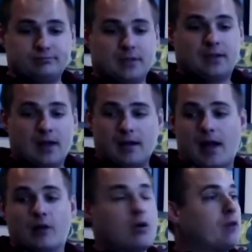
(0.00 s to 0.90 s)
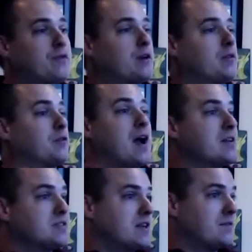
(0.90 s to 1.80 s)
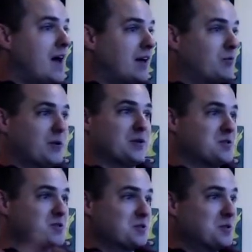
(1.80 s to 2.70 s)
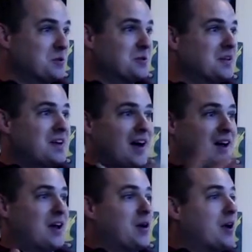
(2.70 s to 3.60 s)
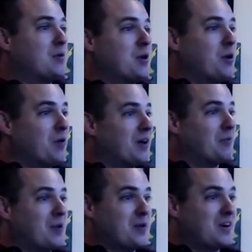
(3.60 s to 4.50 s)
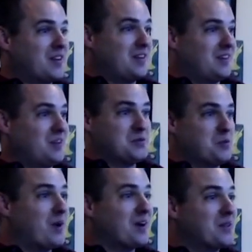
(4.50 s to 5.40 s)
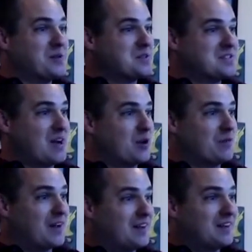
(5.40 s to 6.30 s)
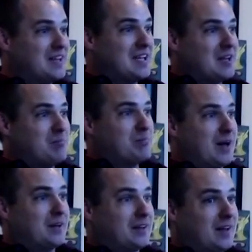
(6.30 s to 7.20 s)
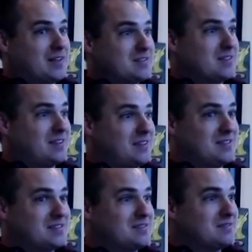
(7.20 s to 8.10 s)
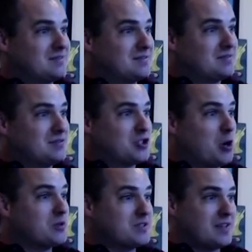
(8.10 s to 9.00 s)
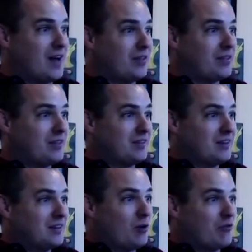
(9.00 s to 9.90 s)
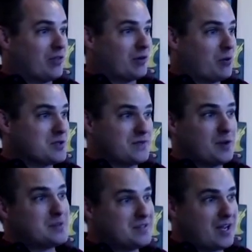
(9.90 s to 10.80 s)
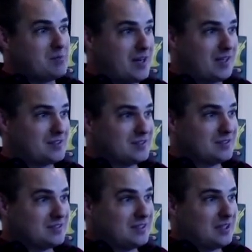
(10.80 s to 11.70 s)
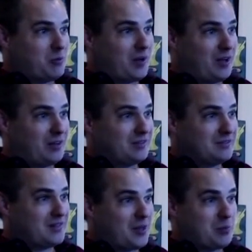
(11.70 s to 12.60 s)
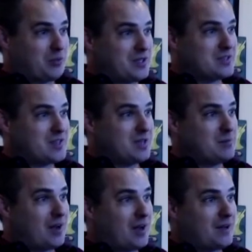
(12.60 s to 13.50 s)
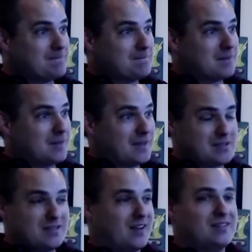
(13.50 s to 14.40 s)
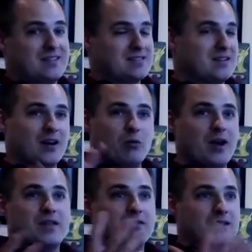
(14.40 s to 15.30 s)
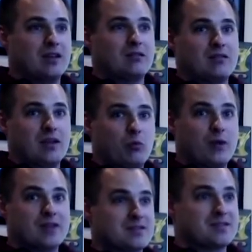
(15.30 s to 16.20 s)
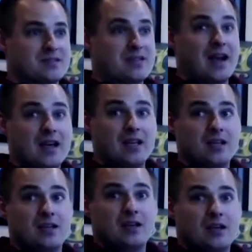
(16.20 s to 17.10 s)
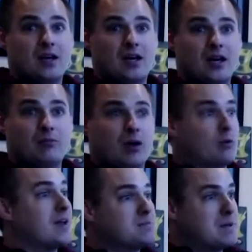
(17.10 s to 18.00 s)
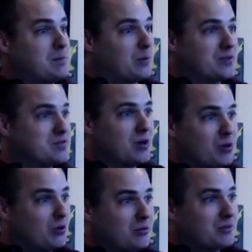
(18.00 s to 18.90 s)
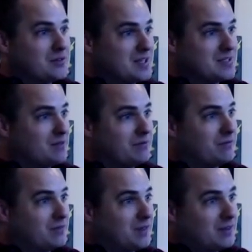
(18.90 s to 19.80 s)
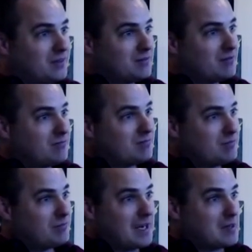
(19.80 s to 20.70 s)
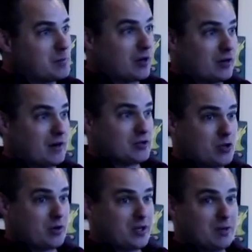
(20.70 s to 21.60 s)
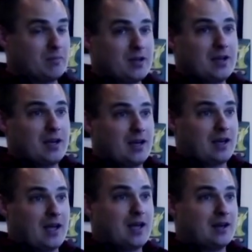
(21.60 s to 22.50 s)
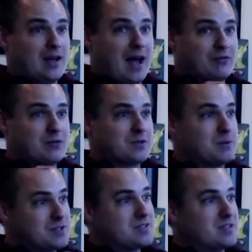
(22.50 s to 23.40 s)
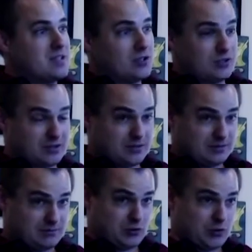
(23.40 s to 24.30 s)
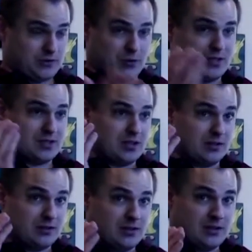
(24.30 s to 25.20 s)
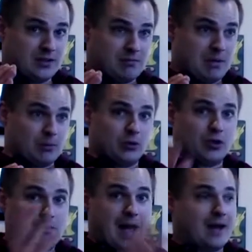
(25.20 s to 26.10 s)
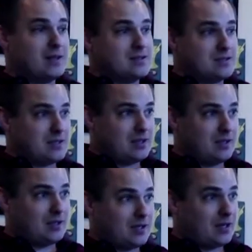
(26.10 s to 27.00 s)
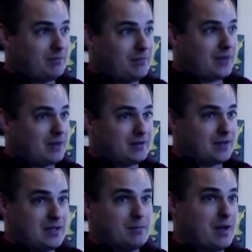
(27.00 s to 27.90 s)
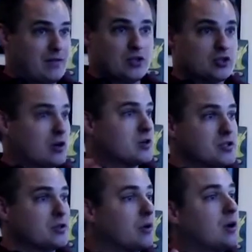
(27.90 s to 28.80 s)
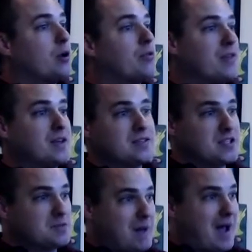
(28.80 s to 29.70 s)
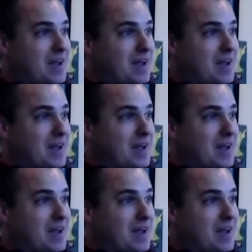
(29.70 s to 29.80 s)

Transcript: I don't know if the veracity of that, whether it's true. I don't know whether or not he was aware that this is counterfeit. But he's choked to death over the course of almost 9 minutes while other police stand by. That's not a way that we as a society arrest people. There's no sense of getting them on the ground and choking them. And after this person's killed, George Floyd is killed, people look back and see that he may have had charges or things in his past.